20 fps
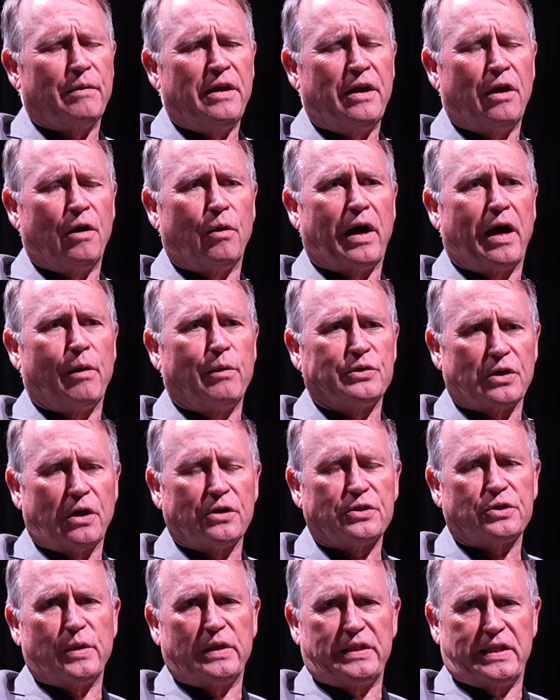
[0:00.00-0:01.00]
you know, I was
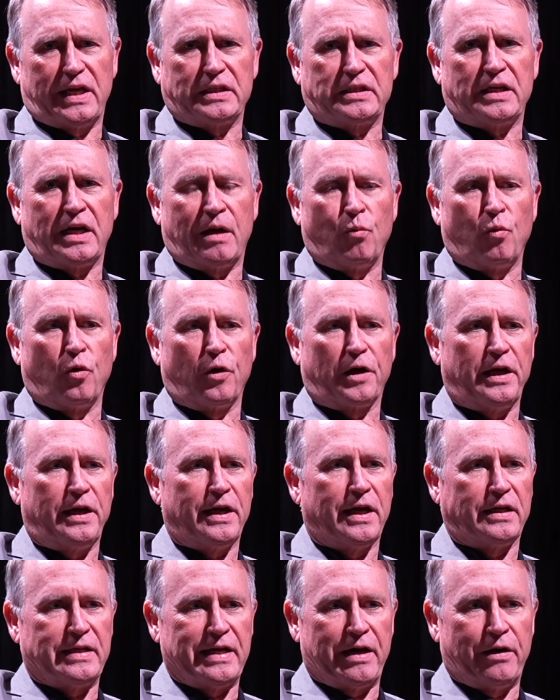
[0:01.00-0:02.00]
also at that time
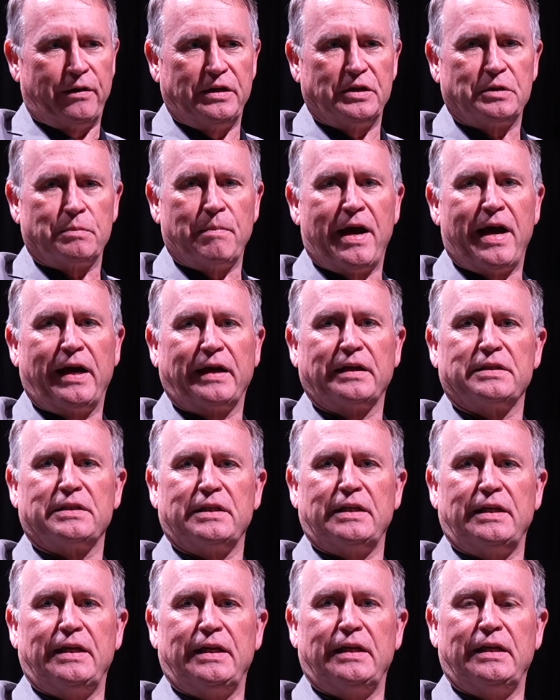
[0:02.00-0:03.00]
working at Down East
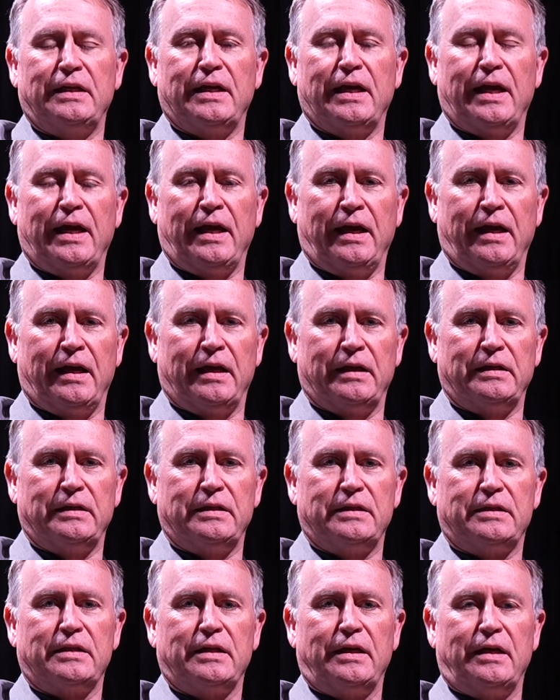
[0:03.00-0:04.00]
Magazine,
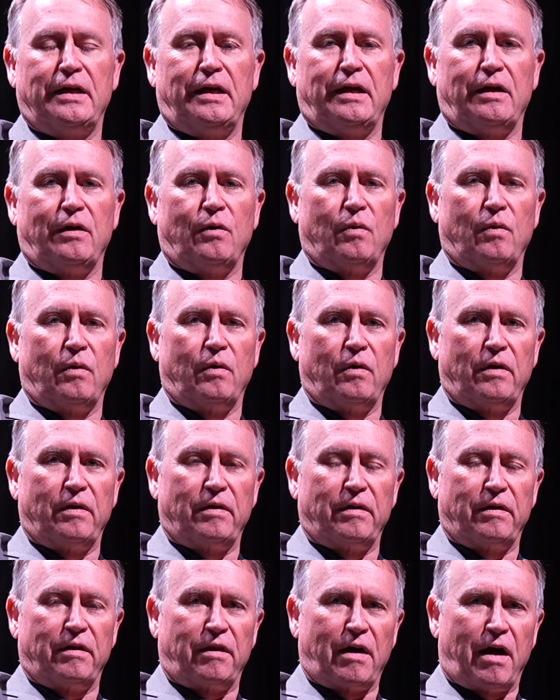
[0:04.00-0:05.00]
and
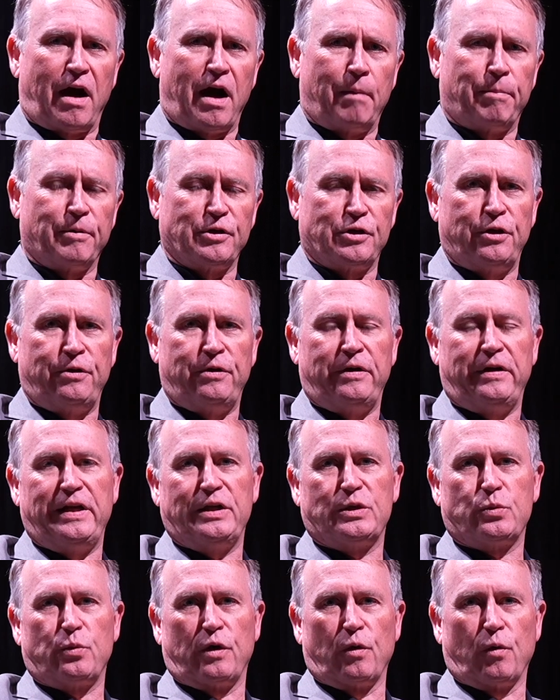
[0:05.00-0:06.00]

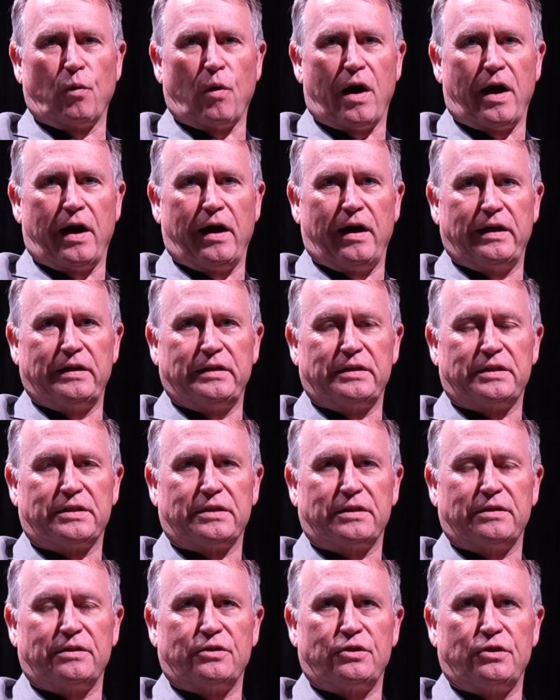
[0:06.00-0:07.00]
opportunities would
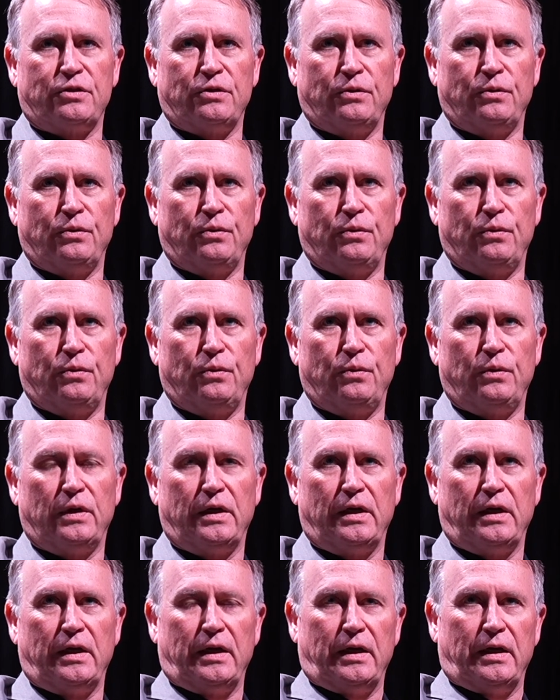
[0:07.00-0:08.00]
arise to
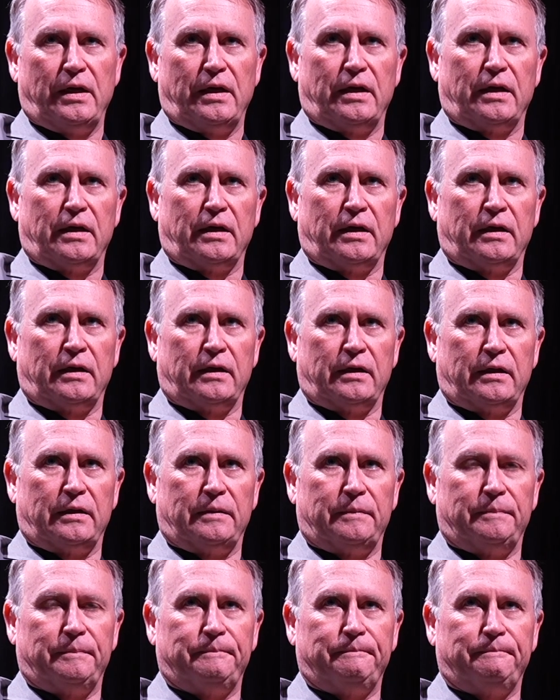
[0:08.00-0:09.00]
um,